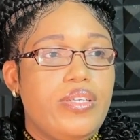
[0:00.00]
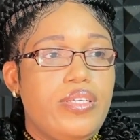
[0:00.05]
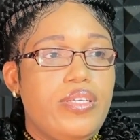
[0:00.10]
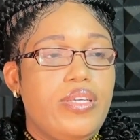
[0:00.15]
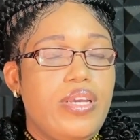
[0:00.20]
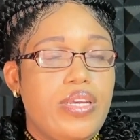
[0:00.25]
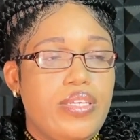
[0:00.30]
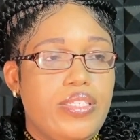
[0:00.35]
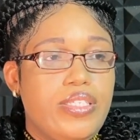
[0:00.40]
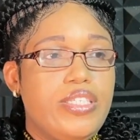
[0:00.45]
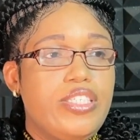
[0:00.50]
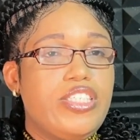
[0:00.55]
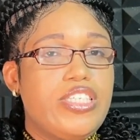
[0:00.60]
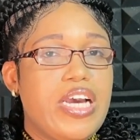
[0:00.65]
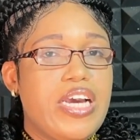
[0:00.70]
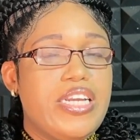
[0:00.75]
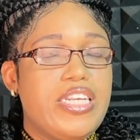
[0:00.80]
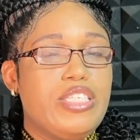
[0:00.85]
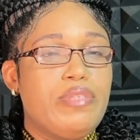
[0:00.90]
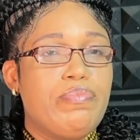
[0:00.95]
Yes, this
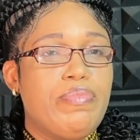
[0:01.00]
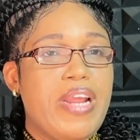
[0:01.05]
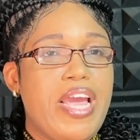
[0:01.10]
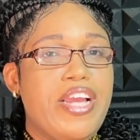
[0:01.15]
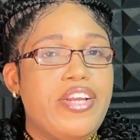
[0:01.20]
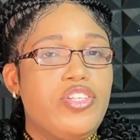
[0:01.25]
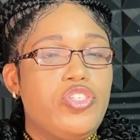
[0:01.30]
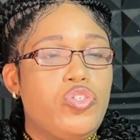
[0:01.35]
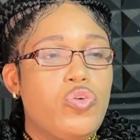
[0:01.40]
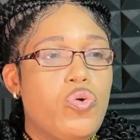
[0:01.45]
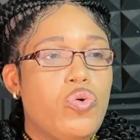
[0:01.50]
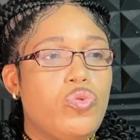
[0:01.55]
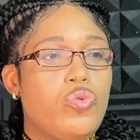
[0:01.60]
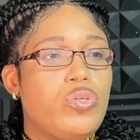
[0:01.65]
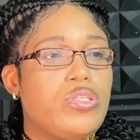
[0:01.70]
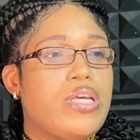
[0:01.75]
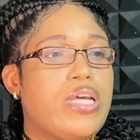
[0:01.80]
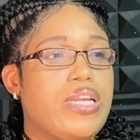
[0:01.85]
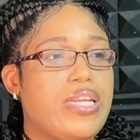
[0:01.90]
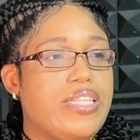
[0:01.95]
child is blind. So
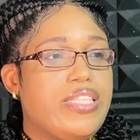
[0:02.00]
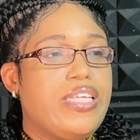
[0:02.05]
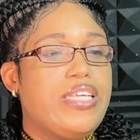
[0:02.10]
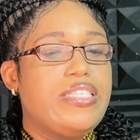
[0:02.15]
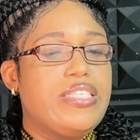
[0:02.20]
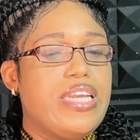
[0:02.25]
those are the things.